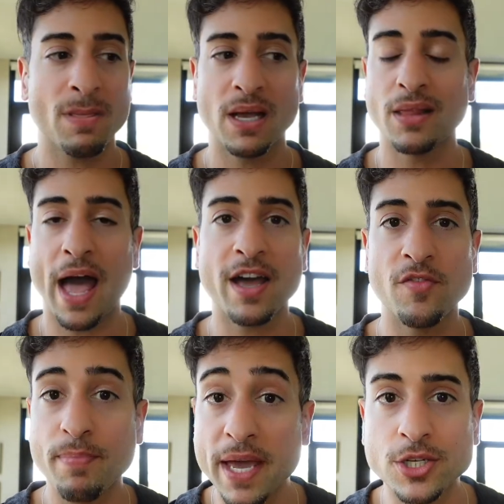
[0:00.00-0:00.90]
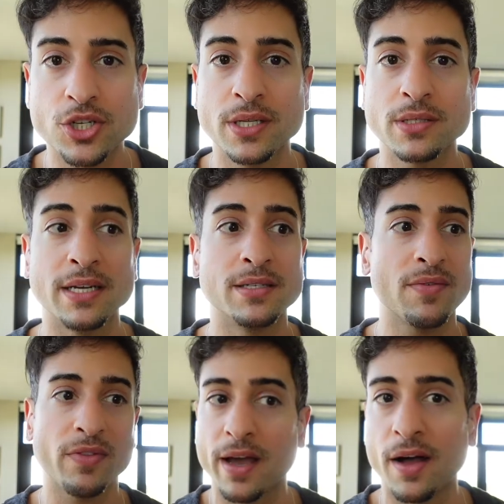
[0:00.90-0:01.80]
lack of patience. I
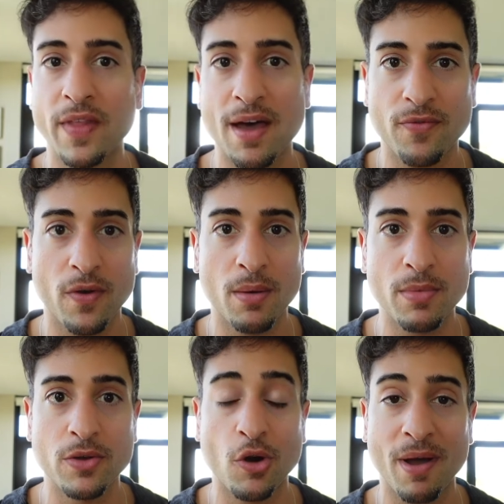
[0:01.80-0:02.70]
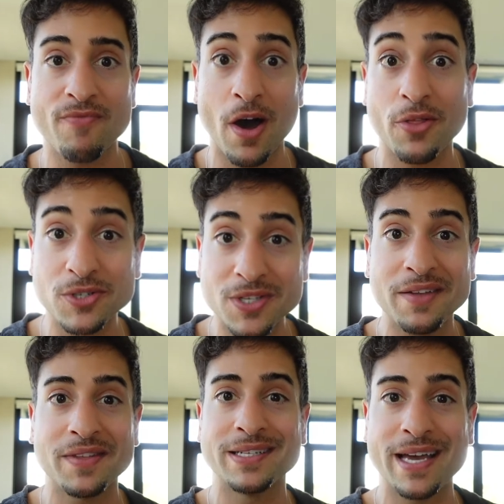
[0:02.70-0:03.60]
definitely got that from, you know, my father's
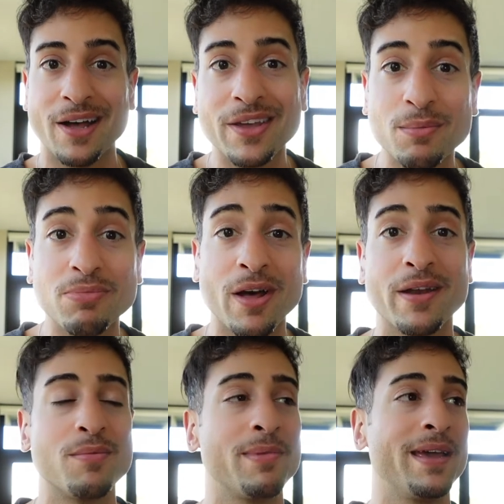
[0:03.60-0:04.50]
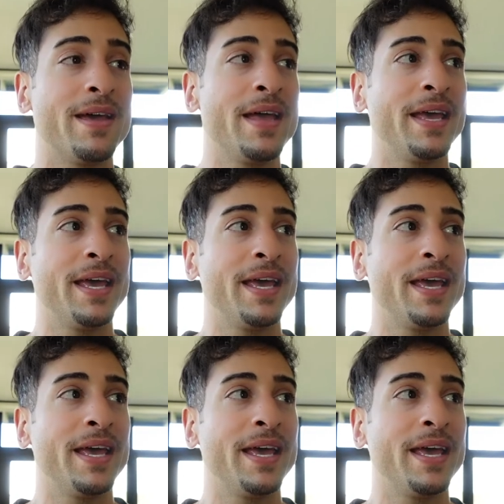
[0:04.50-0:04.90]
side, the Italian blood in me.